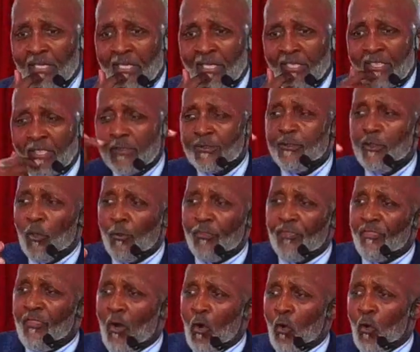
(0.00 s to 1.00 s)
Because your
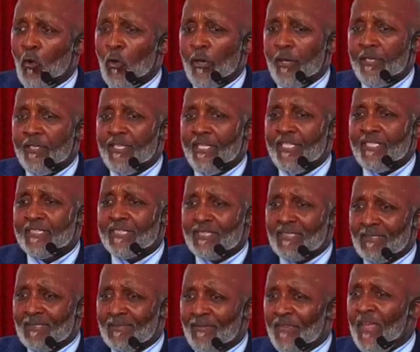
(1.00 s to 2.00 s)
thorn
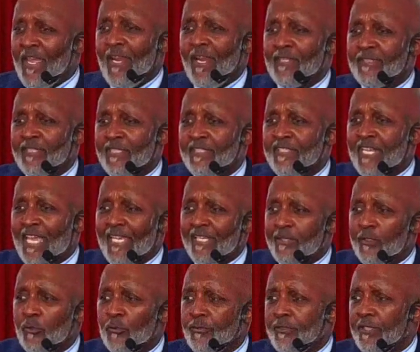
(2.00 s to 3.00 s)
is there to take
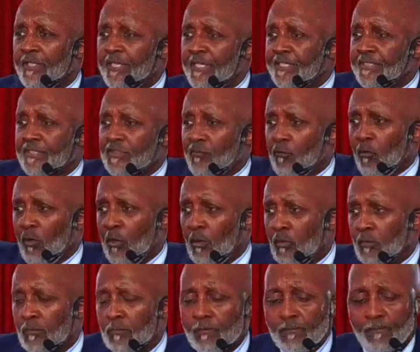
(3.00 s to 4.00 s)
you to his throne.